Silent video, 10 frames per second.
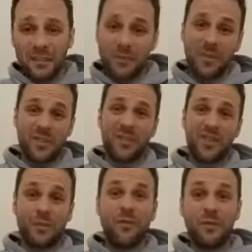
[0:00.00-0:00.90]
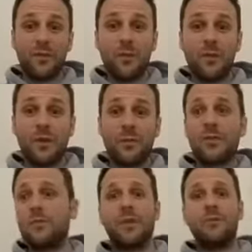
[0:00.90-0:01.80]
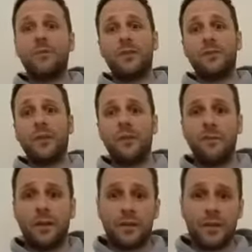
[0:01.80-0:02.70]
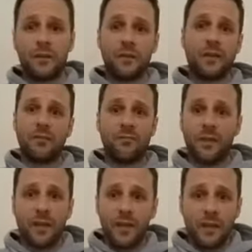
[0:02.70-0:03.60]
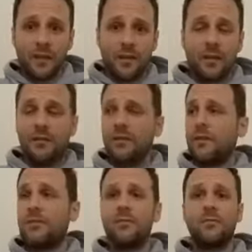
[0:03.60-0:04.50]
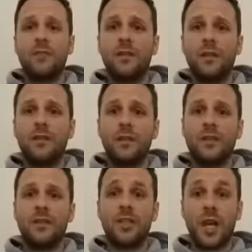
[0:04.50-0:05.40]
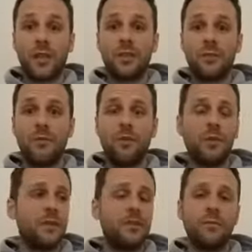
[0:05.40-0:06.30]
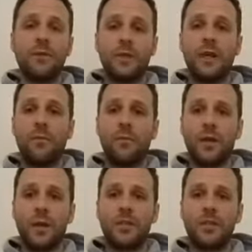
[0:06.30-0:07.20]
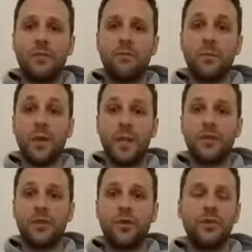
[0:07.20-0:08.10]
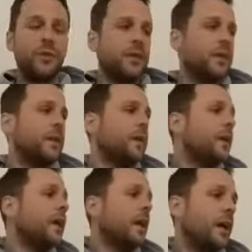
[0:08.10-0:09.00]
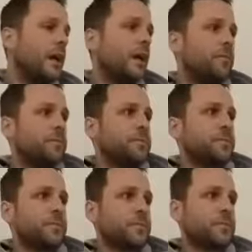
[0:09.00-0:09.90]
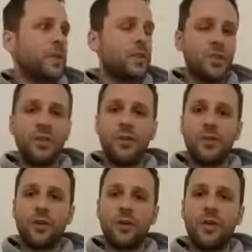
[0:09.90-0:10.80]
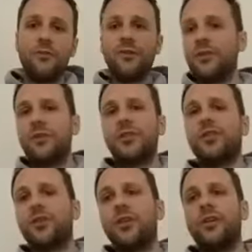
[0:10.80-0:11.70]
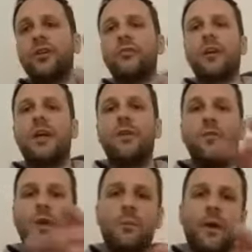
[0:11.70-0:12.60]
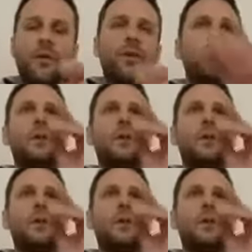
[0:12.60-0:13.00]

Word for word: to be honest, and I prefer walking, which is why I'm doing this Pen y Fan thing because I, you know, it, it'll challenge me, but it's something that I, I actually will enjoy doing. Um, do you enjoy it? If you don't enjoy it, you're going to rely on willpower. You're going